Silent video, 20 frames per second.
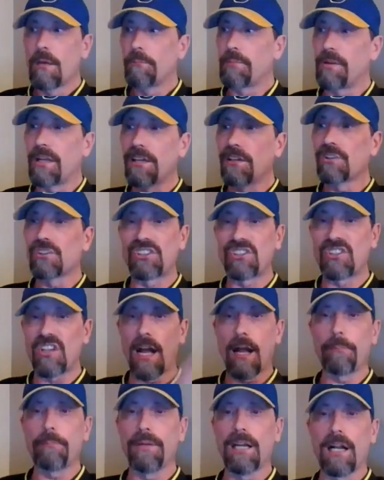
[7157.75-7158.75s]
Players
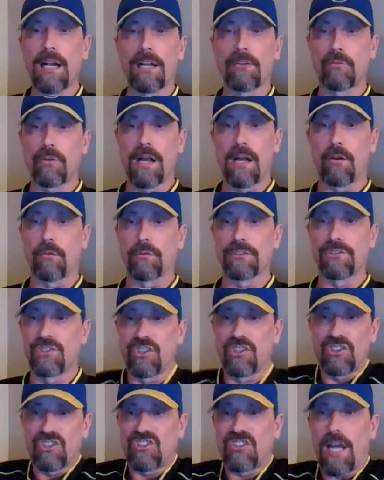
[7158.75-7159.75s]
stopping on routes,
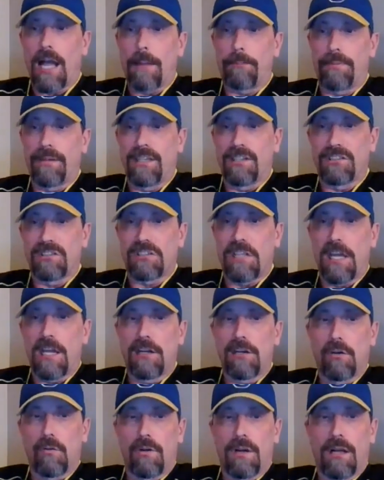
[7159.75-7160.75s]
just stopping and
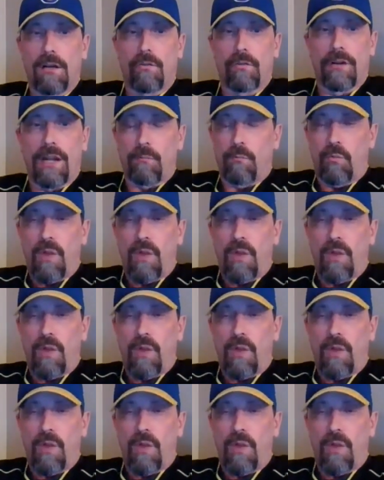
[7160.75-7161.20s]
standing around.